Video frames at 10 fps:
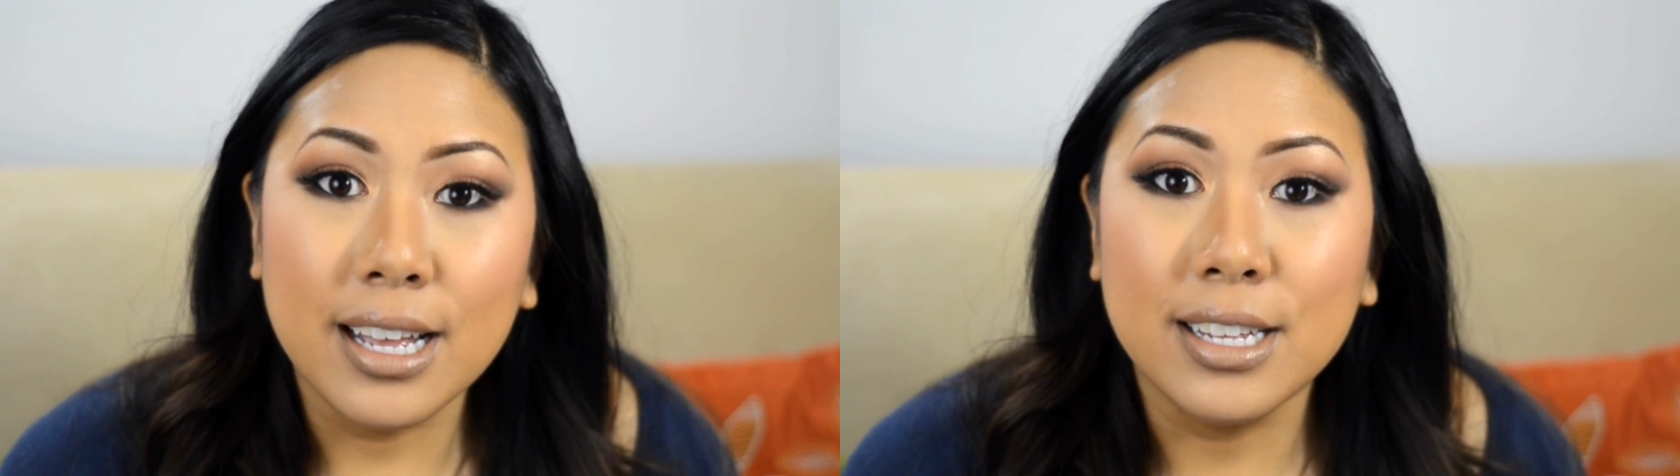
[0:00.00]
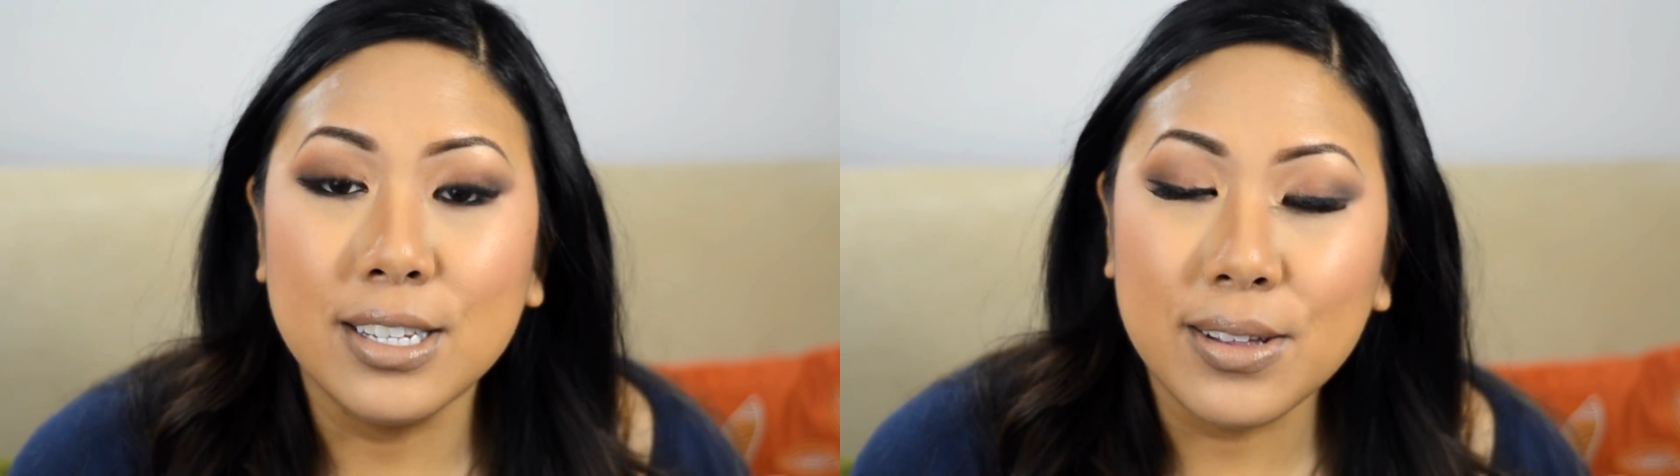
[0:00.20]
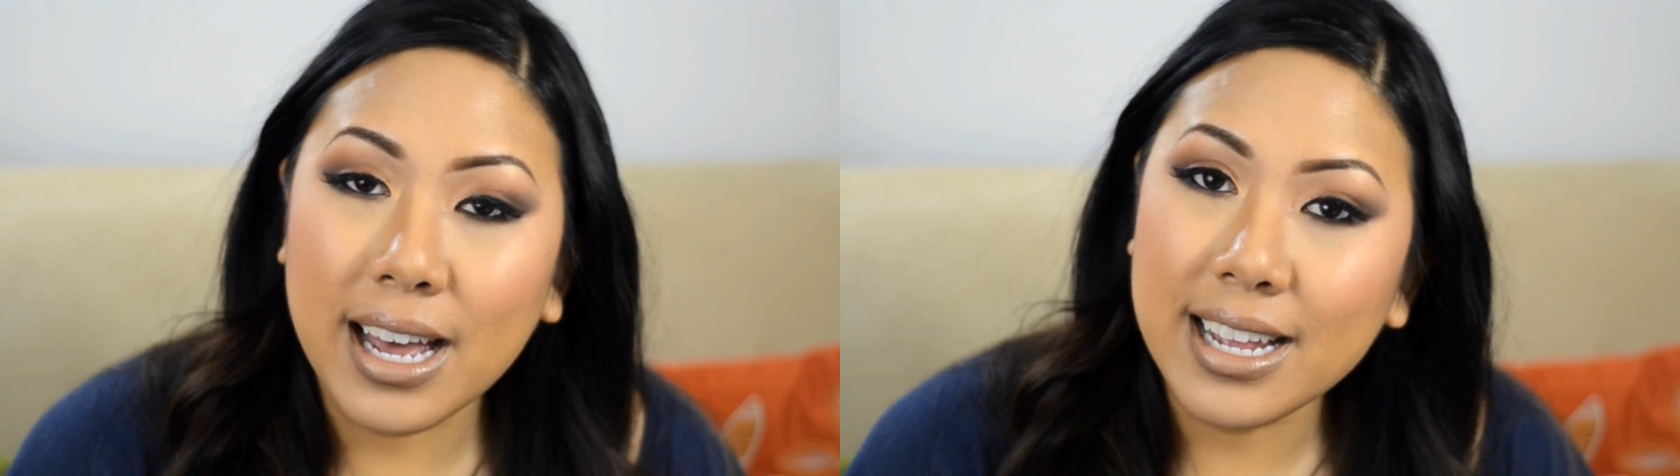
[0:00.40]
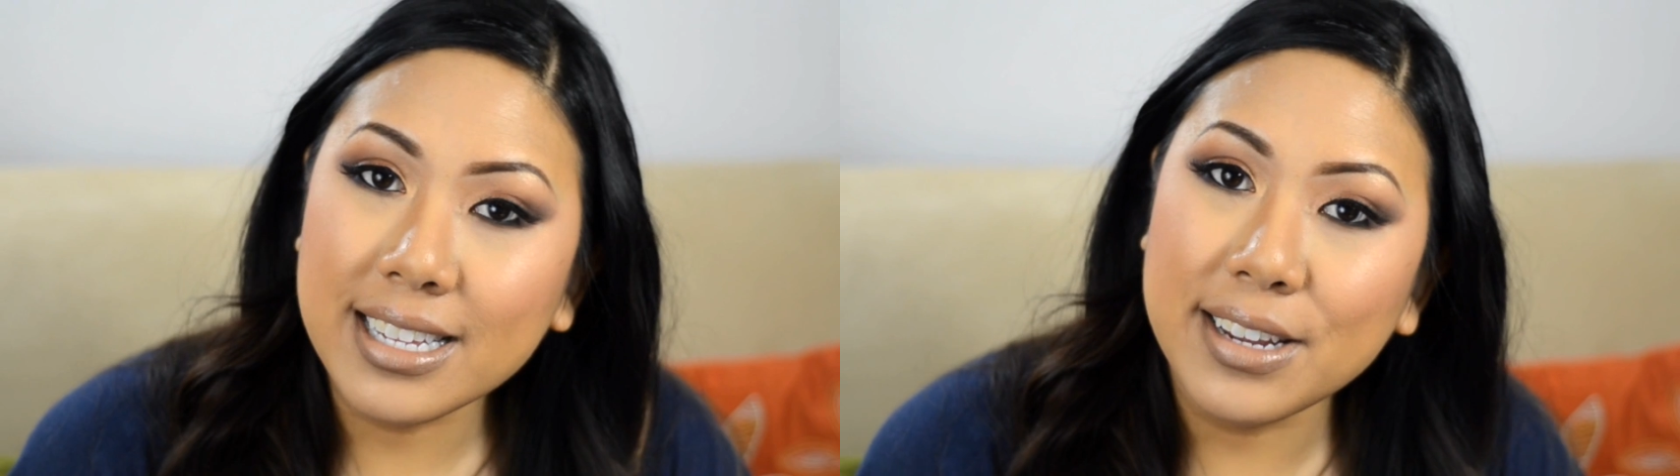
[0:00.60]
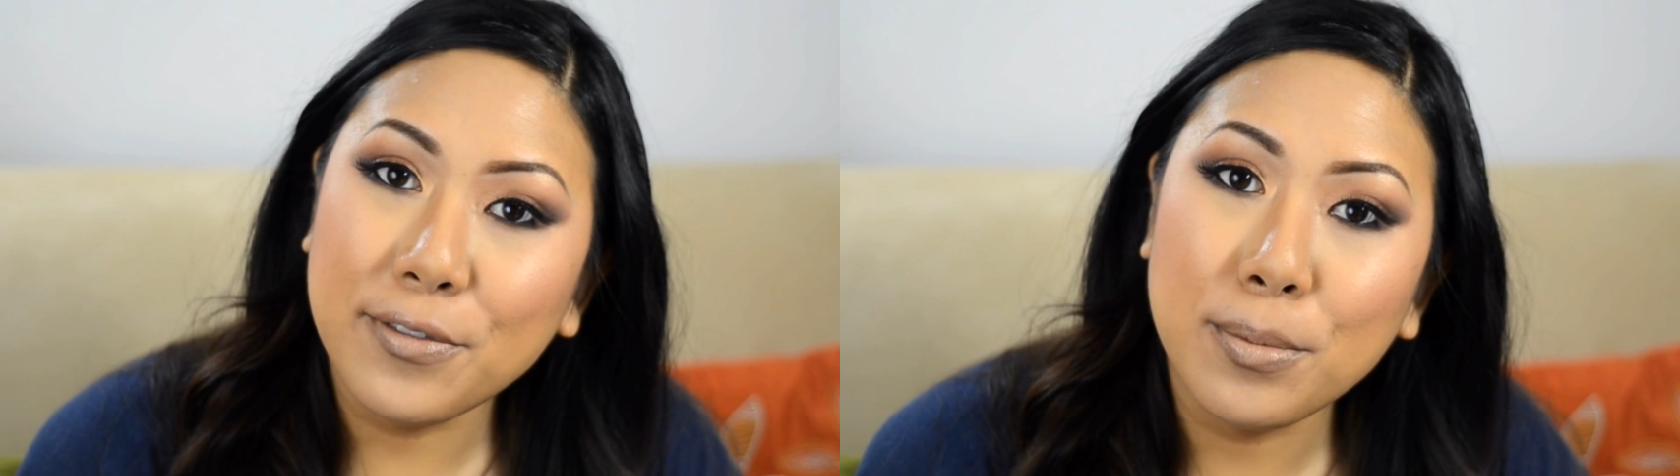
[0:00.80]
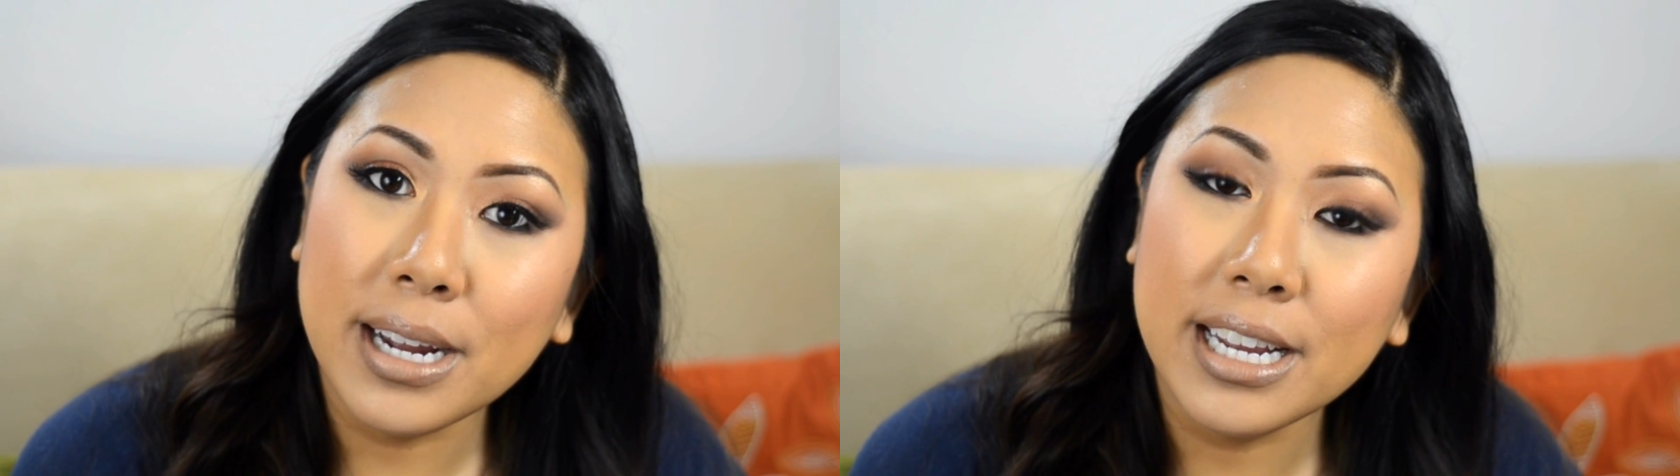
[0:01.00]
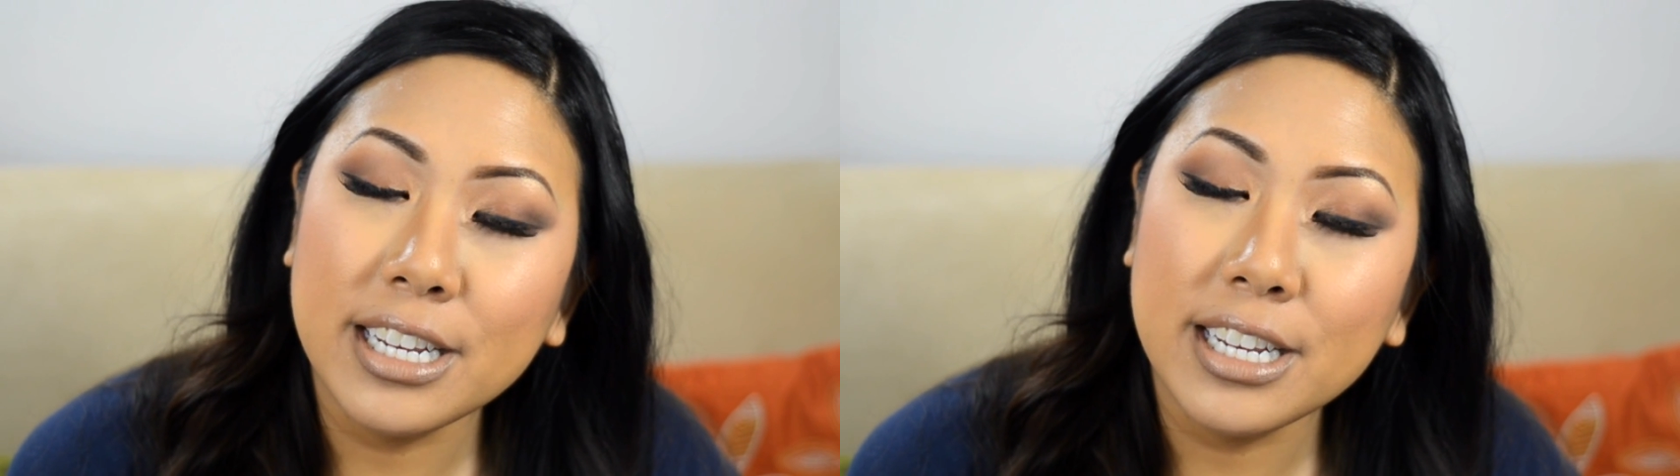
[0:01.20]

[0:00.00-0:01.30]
So that is it for my